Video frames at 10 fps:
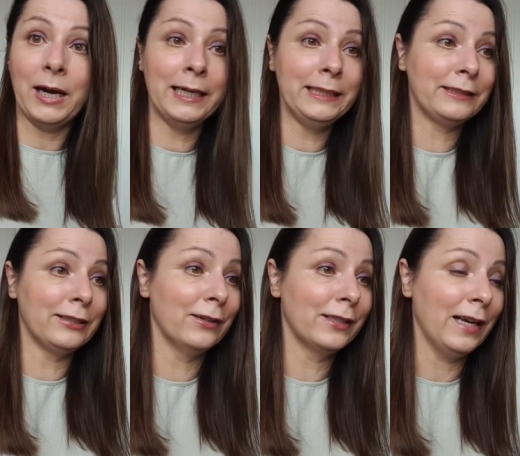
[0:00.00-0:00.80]

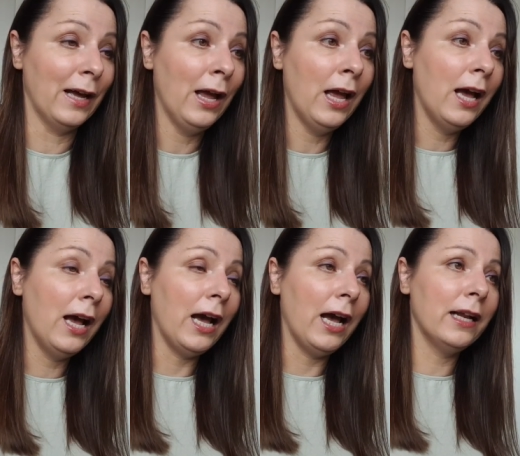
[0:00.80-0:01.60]
page, you know.
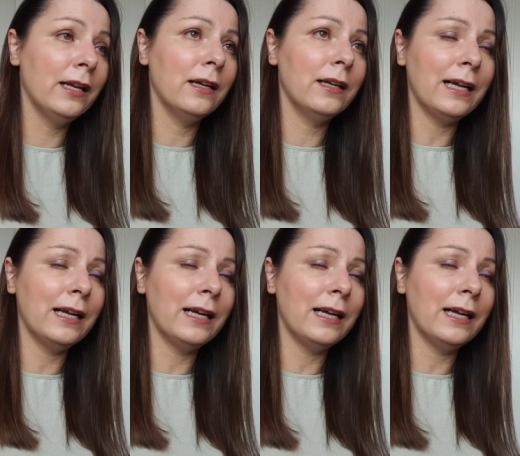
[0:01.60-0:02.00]
And